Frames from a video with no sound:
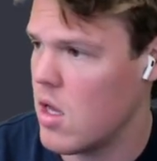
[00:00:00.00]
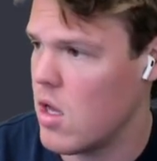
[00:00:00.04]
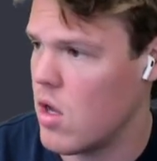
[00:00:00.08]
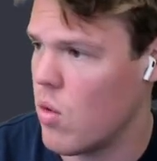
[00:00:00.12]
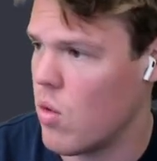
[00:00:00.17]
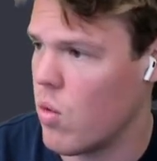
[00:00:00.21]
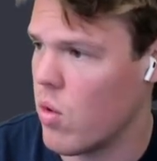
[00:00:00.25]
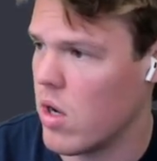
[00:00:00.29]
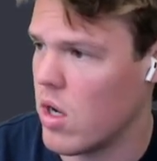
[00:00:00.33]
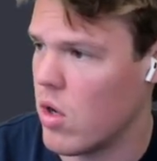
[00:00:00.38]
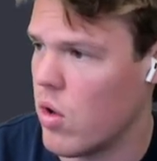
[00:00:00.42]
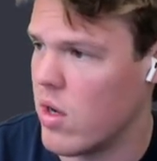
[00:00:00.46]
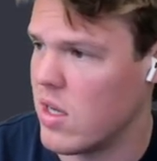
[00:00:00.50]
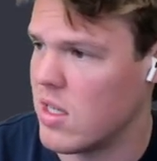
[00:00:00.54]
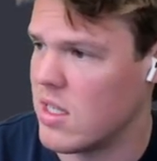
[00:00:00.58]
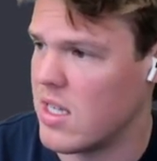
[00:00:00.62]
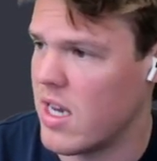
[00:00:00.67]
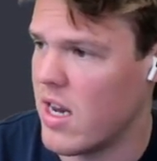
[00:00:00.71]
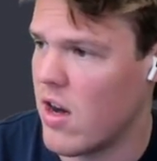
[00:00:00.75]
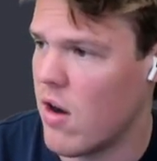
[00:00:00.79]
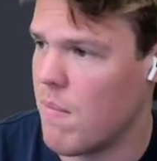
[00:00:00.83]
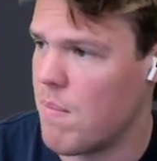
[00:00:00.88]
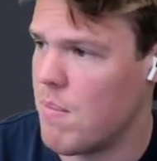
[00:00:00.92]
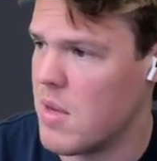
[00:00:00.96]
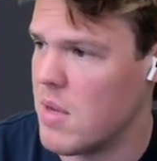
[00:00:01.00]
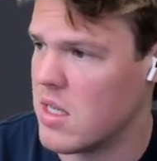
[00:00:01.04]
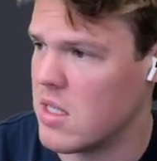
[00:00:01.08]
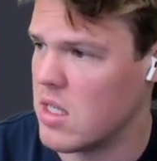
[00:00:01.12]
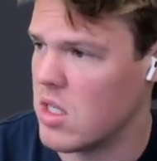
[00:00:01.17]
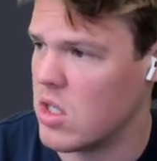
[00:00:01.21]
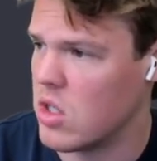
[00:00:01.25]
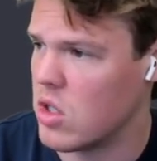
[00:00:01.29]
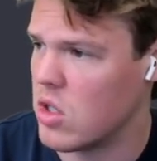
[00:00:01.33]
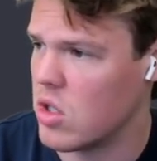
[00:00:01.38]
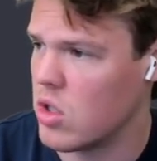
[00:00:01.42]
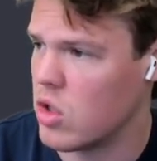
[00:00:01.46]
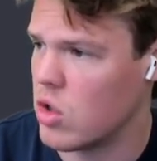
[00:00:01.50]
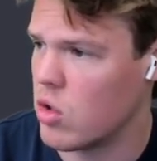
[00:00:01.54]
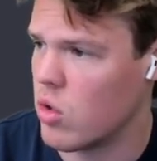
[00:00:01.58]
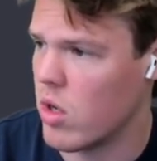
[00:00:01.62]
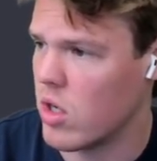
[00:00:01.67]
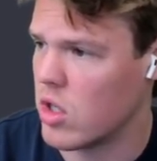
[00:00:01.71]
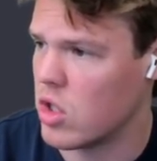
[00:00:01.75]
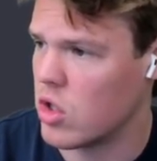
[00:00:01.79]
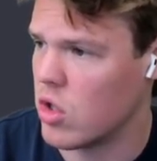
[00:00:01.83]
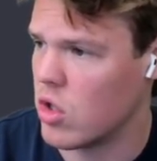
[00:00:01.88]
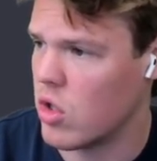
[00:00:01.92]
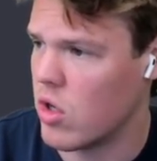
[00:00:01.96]
We're going to go ahead and say our business
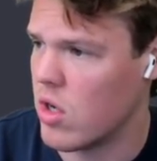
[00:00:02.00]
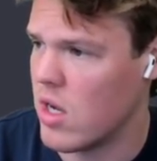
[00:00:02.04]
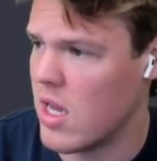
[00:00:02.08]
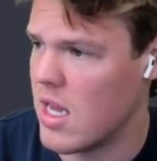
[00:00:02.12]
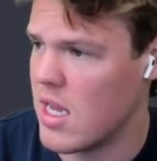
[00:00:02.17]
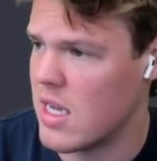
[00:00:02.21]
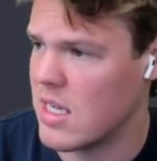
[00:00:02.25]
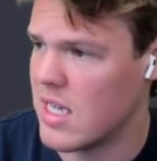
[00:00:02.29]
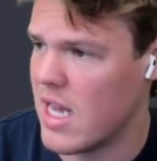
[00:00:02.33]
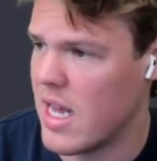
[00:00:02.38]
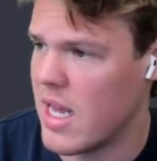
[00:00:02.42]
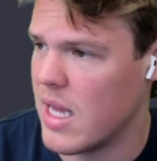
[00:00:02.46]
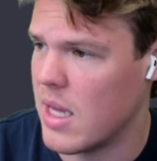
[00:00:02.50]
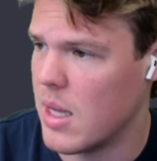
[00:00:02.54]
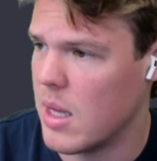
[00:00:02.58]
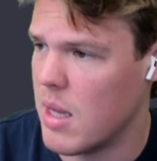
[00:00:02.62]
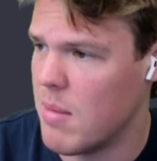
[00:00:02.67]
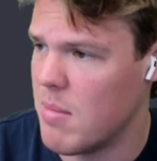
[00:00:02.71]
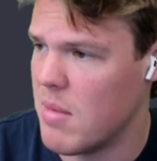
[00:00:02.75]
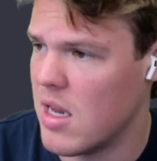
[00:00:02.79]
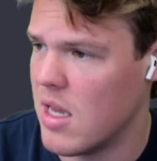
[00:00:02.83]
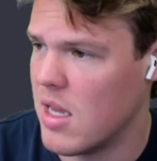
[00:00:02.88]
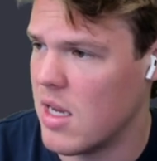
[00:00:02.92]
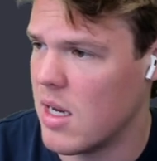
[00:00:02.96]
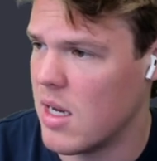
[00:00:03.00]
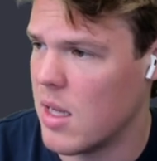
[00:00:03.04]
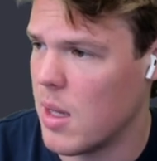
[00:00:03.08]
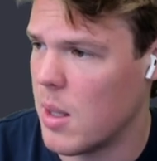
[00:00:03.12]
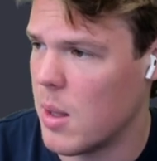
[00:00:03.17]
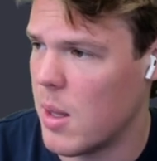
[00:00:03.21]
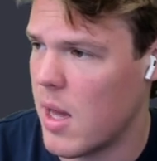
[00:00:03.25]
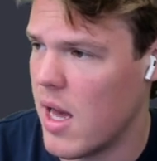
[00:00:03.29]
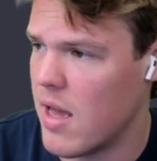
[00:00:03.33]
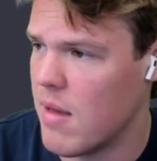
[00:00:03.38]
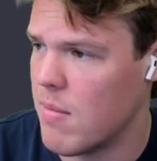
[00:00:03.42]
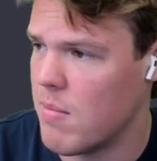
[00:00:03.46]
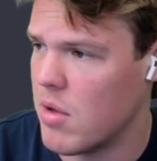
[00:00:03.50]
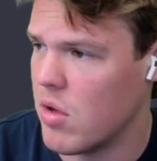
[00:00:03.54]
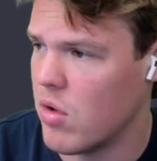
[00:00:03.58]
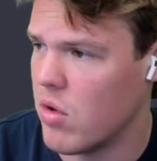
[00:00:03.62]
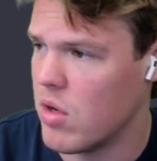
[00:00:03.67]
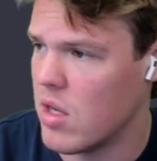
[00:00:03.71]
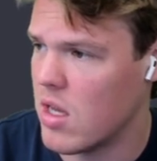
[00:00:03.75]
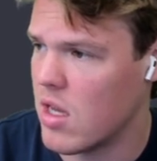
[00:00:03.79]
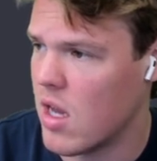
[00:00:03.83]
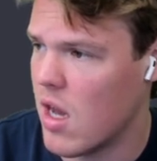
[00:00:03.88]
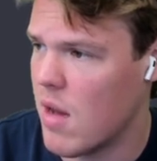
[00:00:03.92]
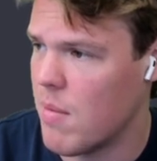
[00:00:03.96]
structure is a limited
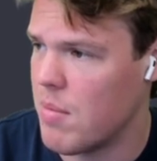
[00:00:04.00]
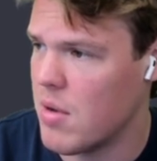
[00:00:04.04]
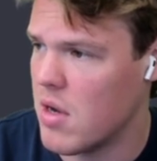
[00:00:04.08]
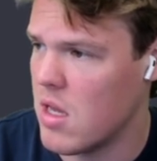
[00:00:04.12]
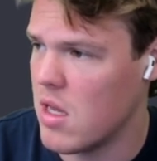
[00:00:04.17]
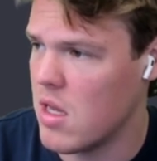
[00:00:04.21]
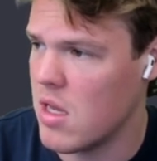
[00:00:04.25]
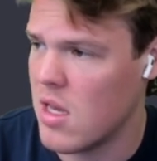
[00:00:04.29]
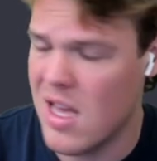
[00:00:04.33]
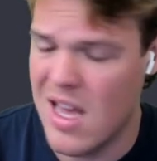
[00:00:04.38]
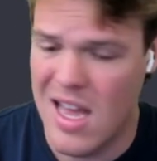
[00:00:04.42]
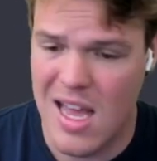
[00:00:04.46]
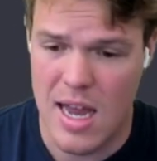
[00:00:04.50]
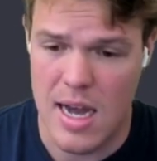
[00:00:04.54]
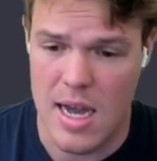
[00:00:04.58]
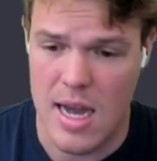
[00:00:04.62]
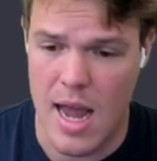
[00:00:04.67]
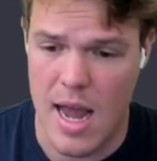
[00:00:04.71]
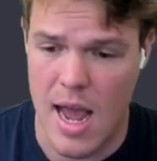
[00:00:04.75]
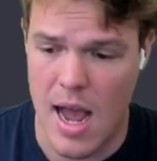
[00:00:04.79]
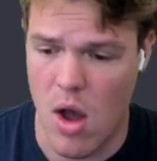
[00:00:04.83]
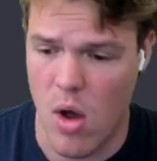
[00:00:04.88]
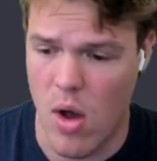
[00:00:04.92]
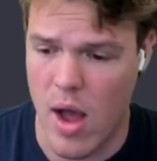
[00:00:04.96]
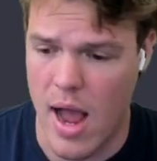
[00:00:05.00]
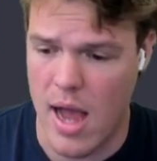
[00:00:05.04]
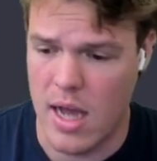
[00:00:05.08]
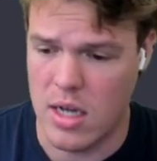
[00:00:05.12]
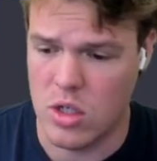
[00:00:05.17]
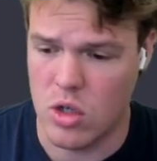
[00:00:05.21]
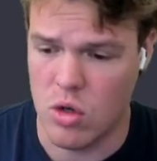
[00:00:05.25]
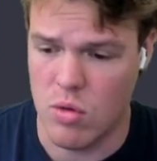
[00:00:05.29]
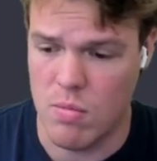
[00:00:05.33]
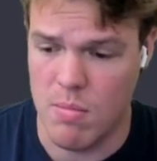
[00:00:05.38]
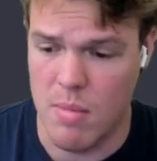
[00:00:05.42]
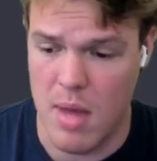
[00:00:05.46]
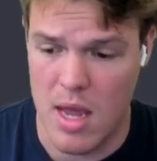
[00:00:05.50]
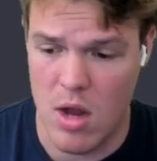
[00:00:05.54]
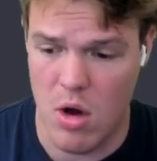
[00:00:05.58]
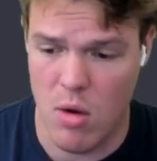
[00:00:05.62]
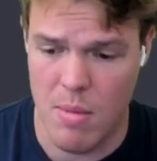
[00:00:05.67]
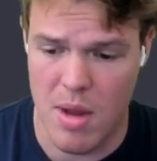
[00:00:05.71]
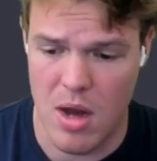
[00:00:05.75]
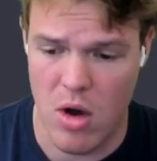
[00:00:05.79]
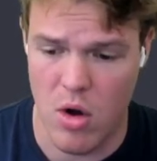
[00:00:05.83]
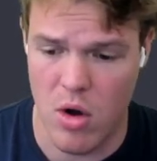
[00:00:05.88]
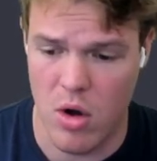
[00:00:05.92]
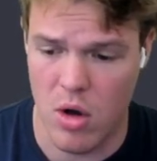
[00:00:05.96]
liability company. Now, as you may or
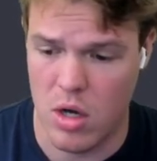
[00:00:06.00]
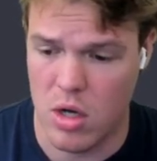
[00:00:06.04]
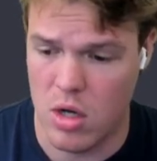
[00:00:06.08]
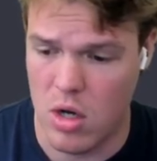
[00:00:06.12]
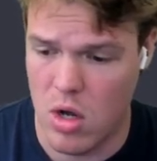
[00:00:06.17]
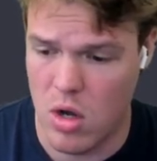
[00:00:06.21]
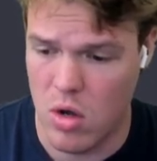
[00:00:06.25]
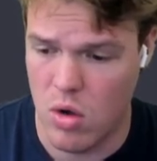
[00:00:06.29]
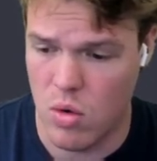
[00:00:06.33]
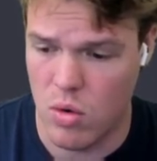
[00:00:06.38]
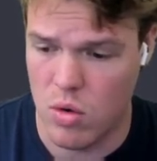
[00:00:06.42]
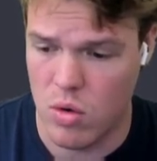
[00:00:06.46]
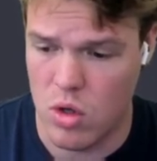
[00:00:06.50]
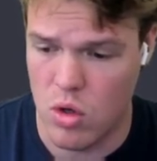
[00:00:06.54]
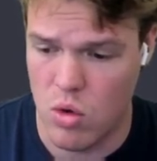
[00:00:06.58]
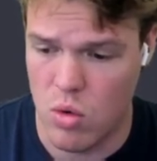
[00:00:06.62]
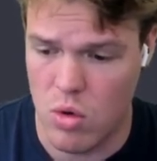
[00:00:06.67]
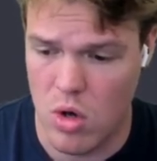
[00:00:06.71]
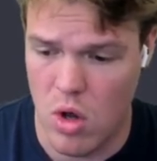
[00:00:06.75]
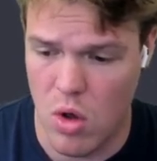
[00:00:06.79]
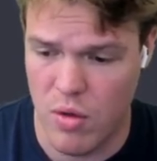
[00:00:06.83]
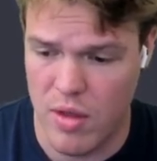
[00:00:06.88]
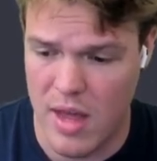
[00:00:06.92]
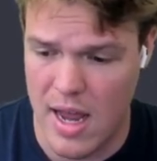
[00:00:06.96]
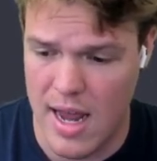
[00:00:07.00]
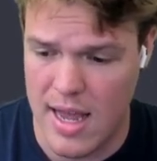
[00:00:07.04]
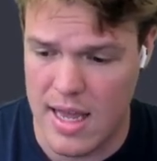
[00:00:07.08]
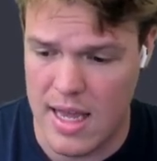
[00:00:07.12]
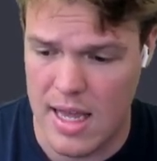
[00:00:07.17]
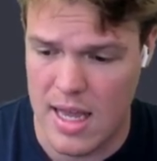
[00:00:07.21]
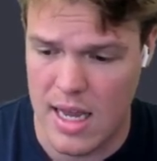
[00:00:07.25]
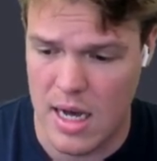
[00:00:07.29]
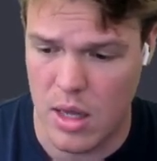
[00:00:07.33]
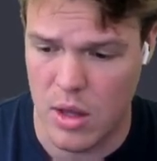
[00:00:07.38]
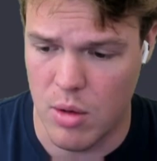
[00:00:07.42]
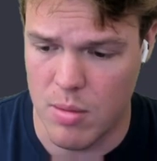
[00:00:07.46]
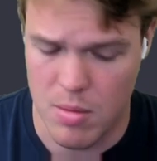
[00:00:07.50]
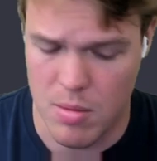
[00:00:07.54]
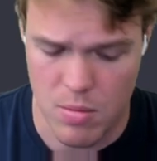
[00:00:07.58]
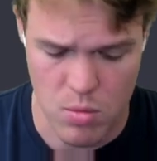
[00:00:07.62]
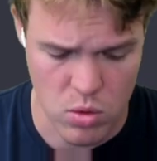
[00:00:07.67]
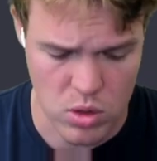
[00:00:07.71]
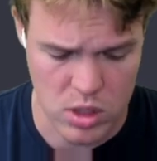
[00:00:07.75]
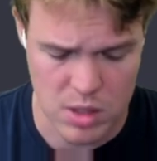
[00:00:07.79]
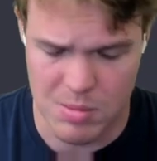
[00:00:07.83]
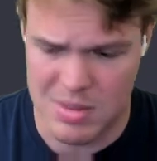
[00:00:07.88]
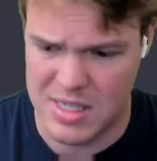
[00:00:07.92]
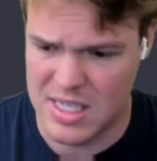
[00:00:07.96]
may already know, you know that it can get a little bit
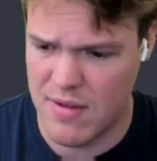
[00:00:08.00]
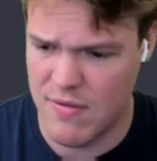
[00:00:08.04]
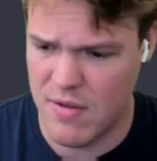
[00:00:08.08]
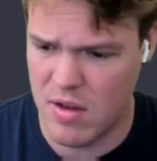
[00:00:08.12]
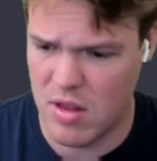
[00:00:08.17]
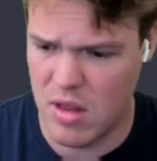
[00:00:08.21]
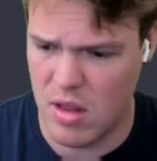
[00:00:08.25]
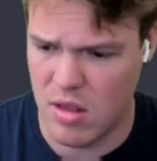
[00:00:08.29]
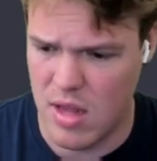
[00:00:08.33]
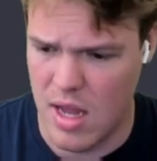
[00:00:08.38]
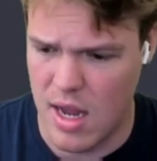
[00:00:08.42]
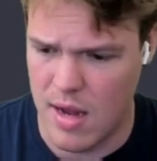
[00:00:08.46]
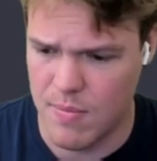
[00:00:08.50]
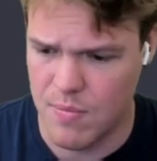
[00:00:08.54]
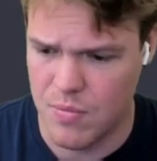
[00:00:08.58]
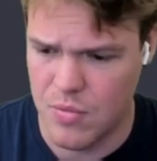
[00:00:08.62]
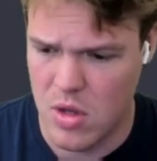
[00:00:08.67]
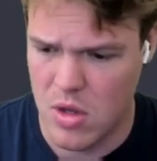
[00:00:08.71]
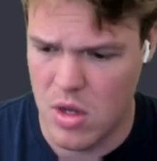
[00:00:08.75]
more specific than that.